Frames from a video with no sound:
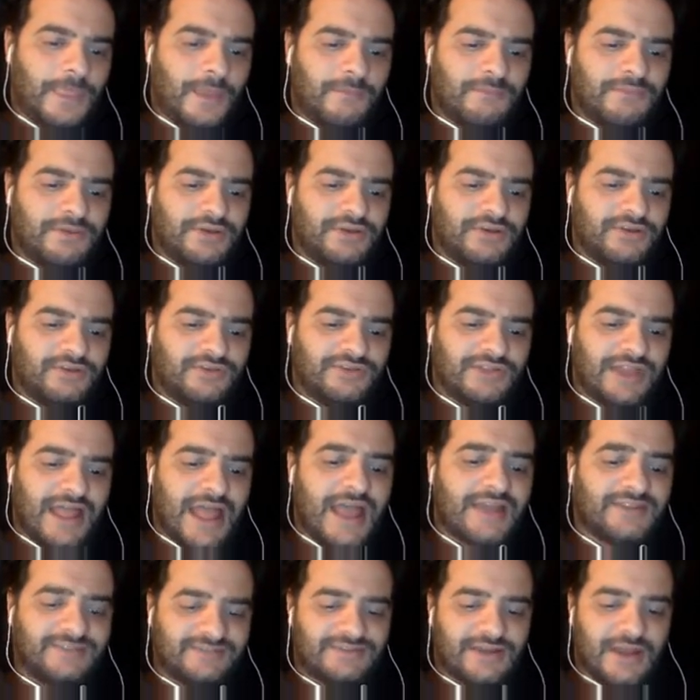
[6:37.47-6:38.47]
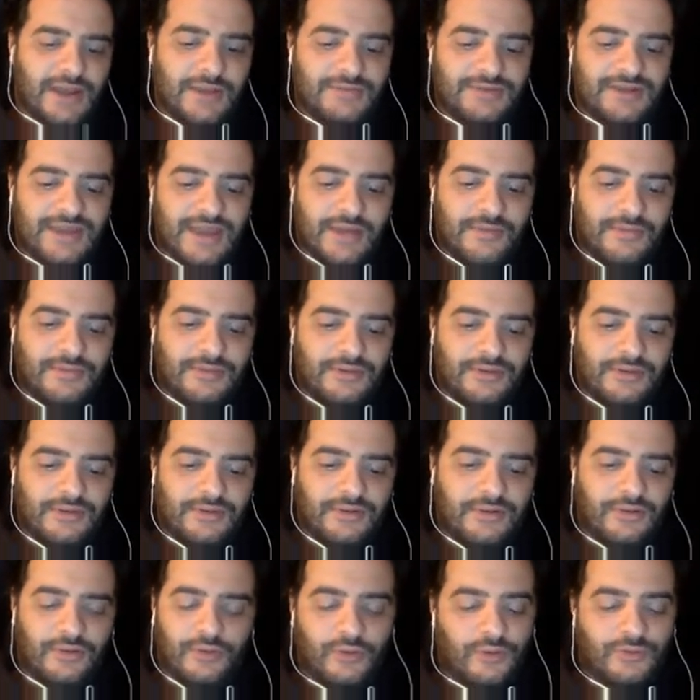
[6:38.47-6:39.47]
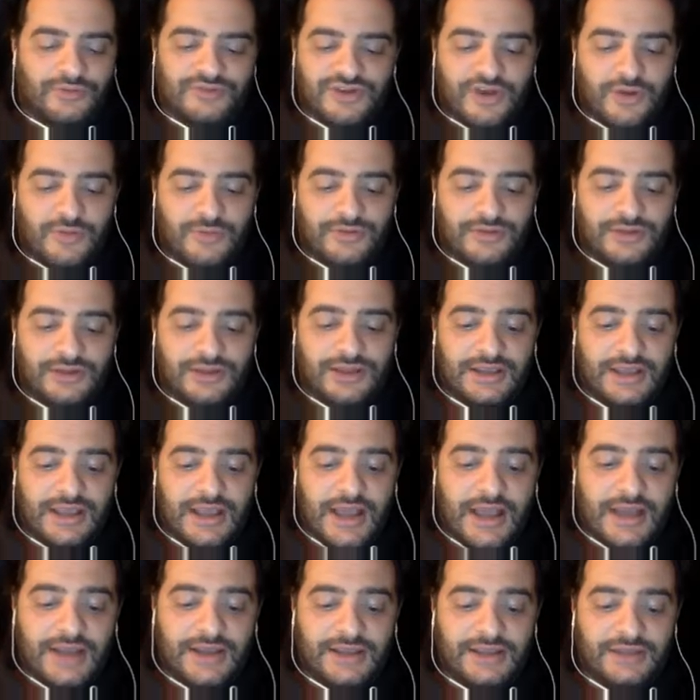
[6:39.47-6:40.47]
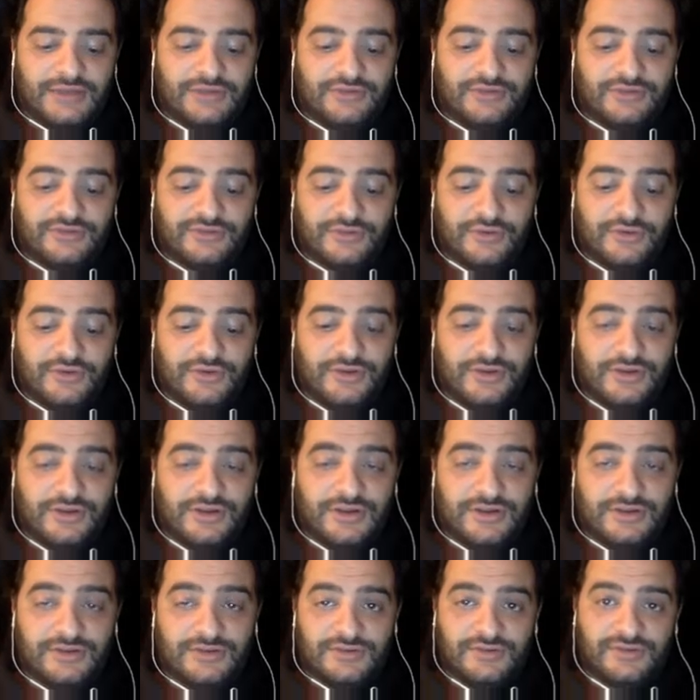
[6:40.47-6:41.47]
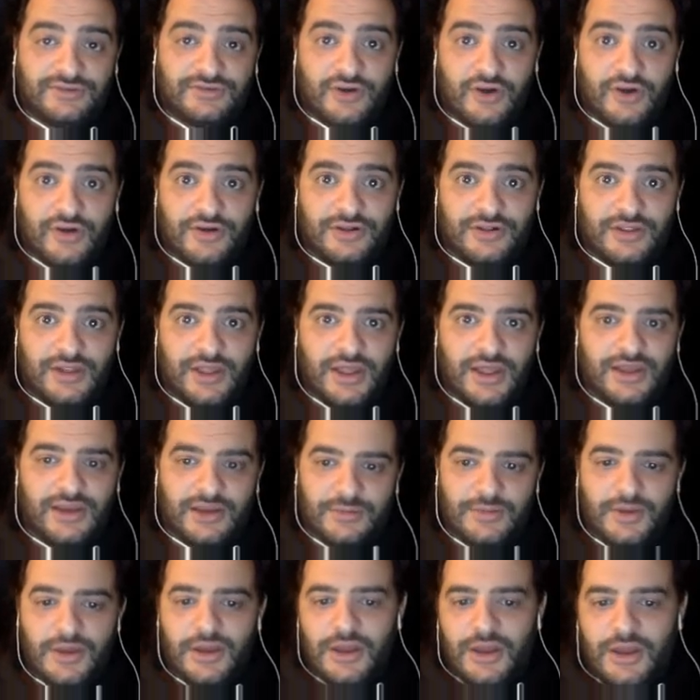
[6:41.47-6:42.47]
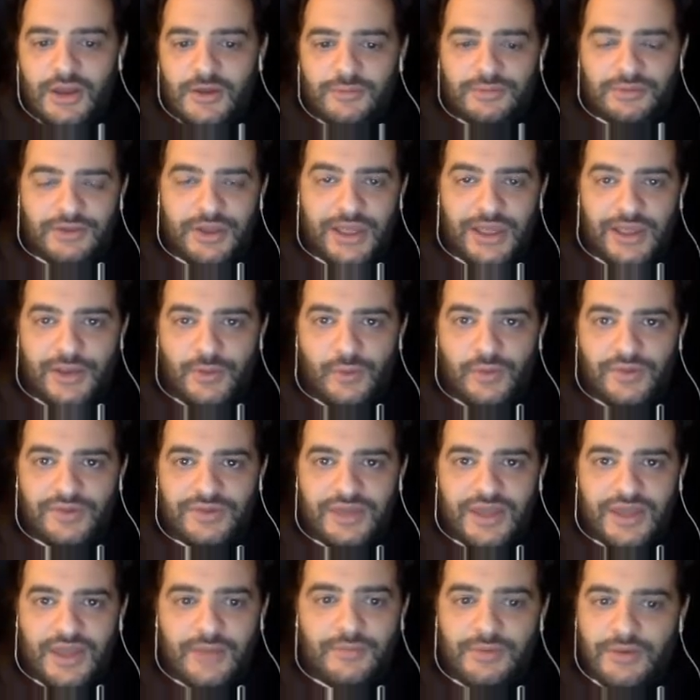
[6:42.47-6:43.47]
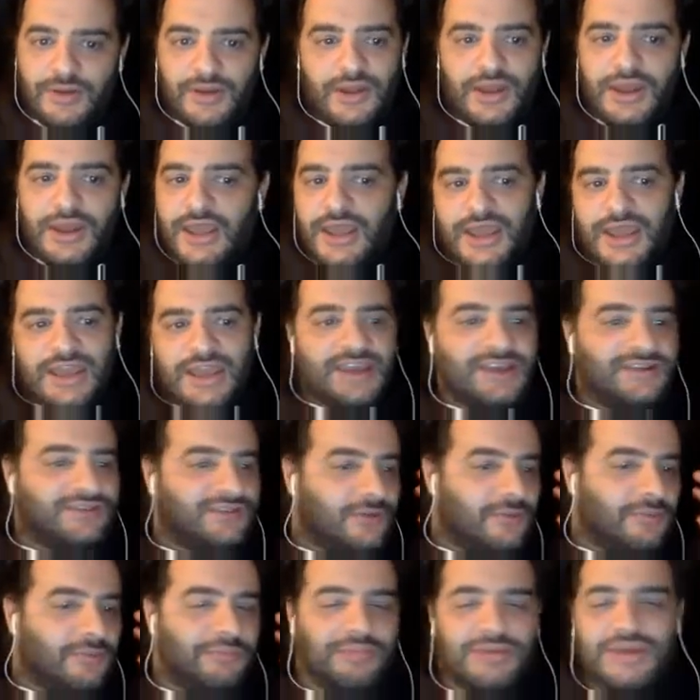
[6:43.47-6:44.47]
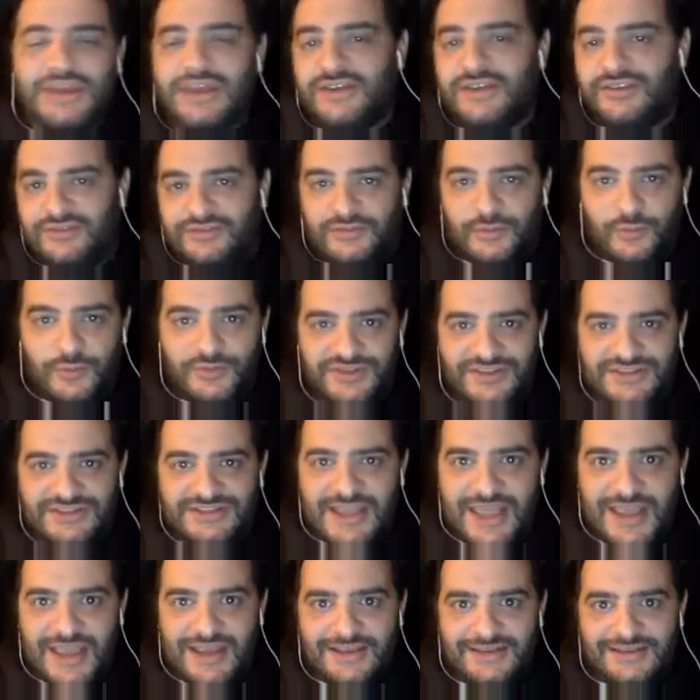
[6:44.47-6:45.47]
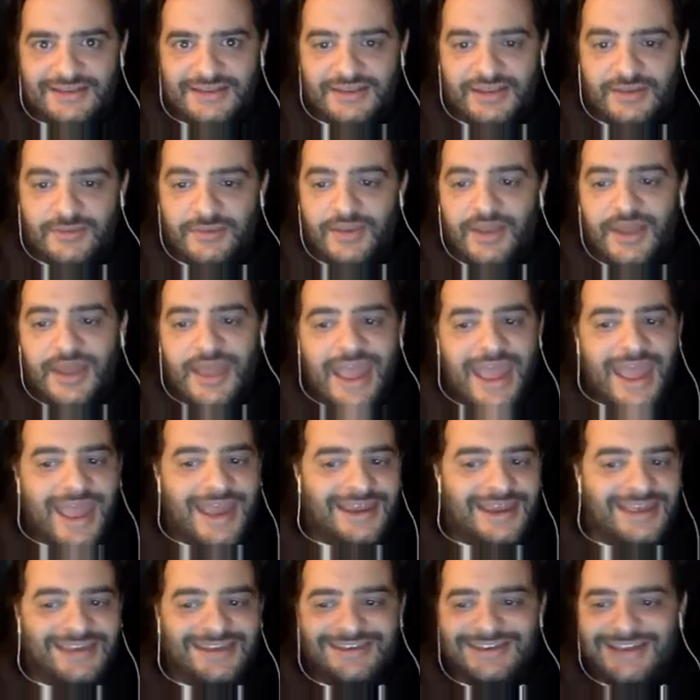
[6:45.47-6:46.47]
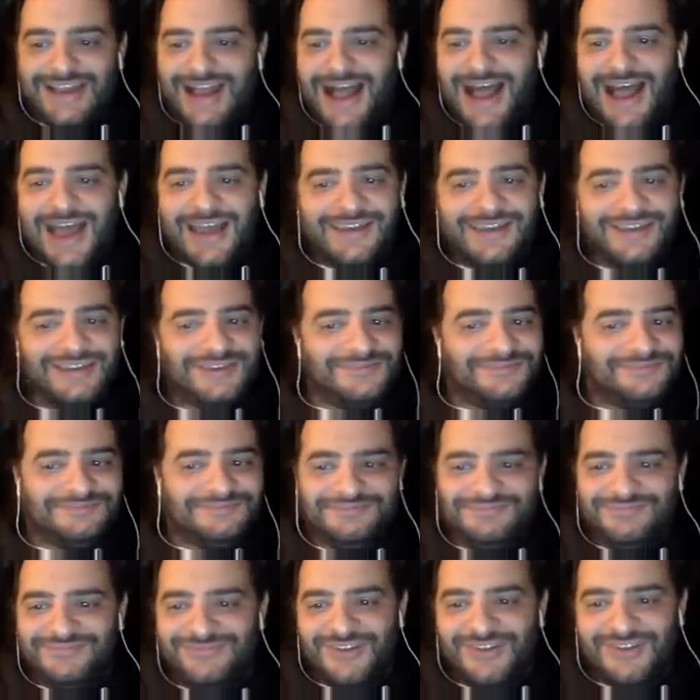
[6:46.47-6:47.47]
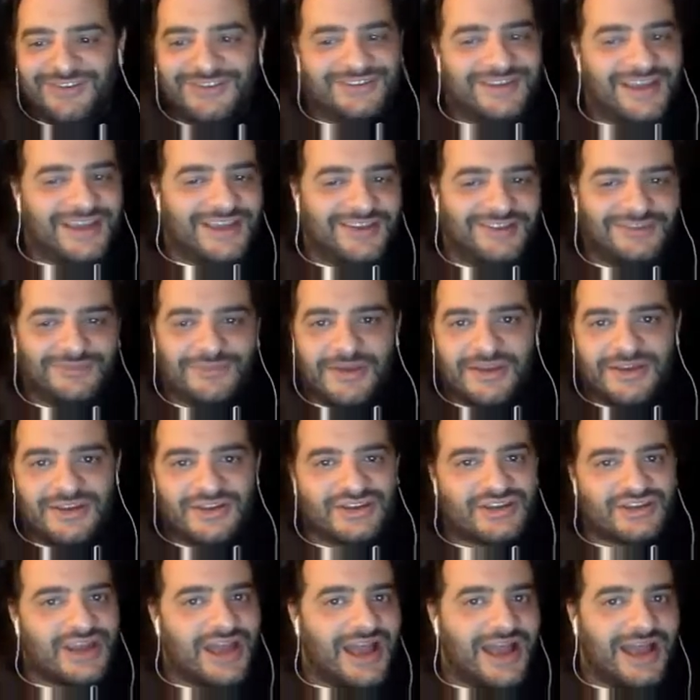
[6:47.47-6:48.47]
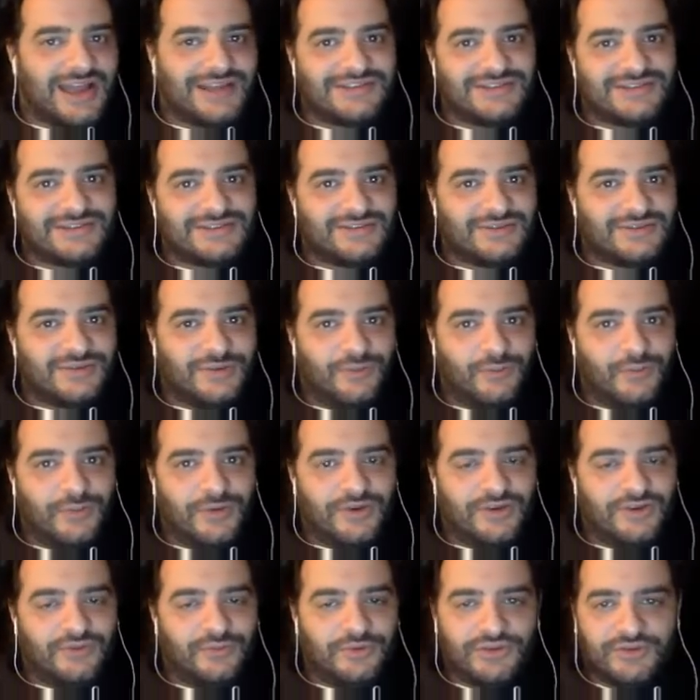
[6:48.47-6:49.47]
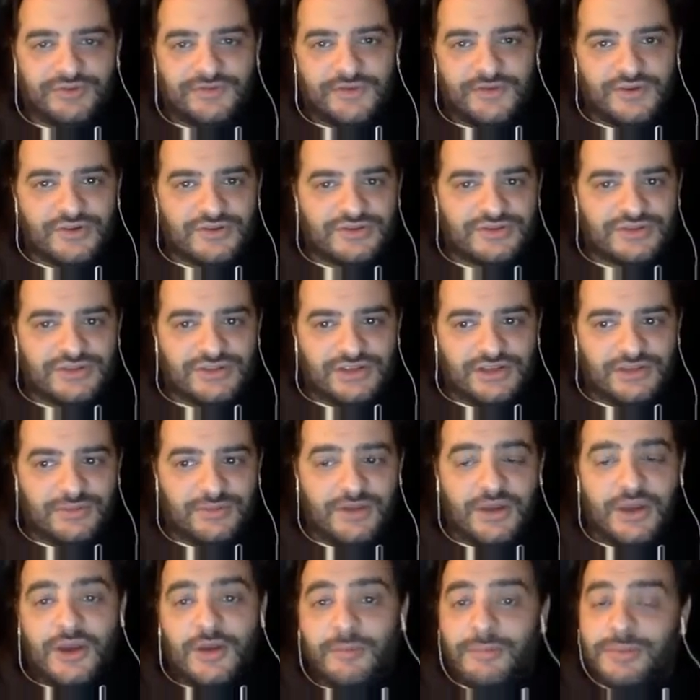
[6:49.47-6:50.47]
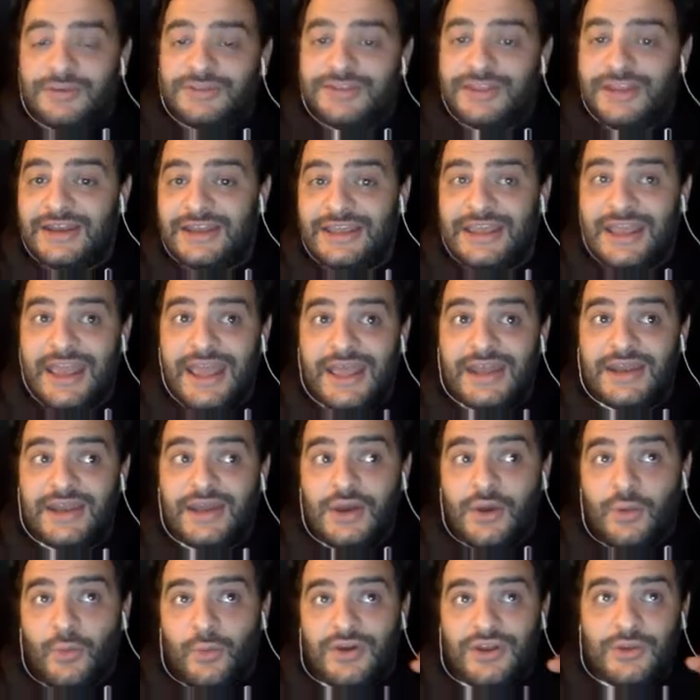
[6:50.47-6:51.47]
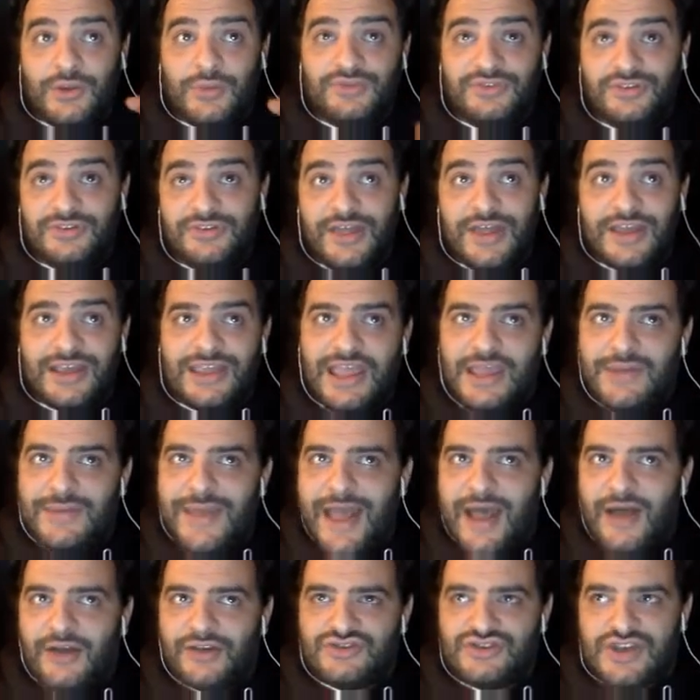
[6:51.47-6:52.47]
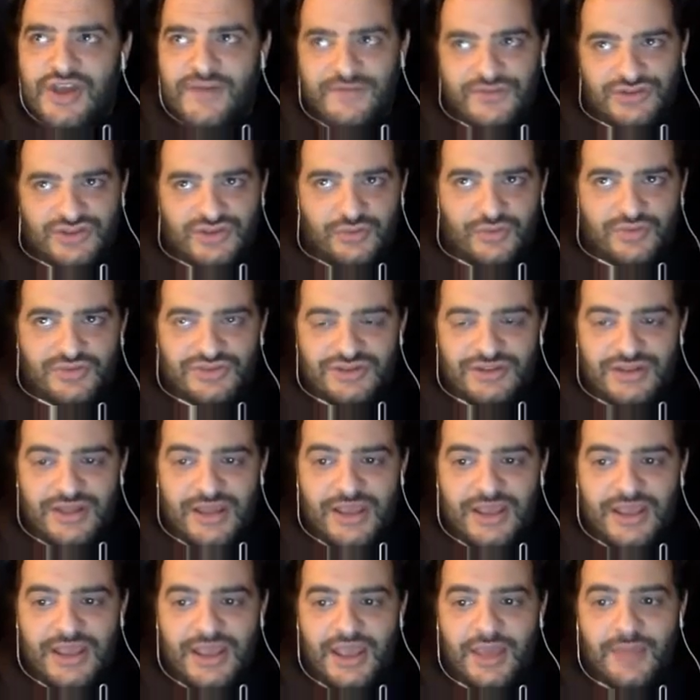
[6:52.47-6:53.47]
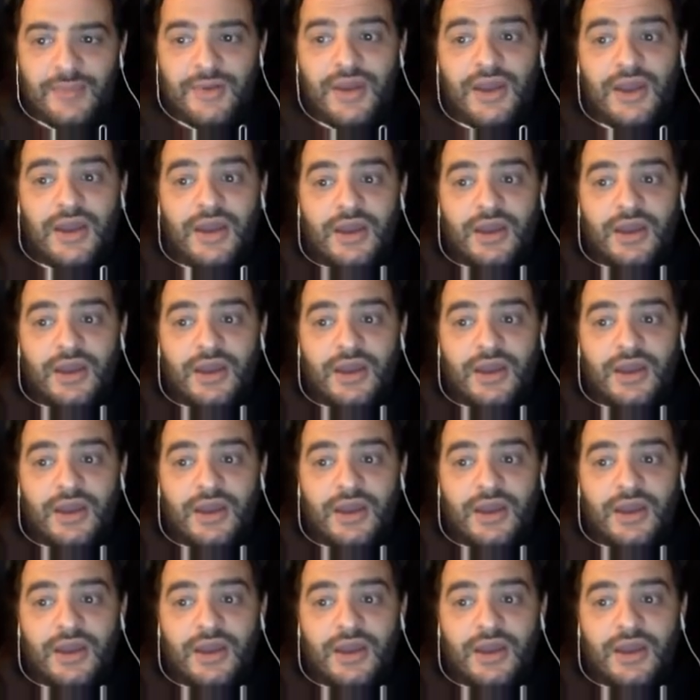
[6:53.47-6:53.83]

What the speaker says: because last time Kemba or Jeremy Lin got inserted into the starting lineup playing with Kemba, he's a beast with the second team, and he kind of doesn't take as many shots when he's with the first team. But then again, when he was in that game, Al Jefferson was in that game.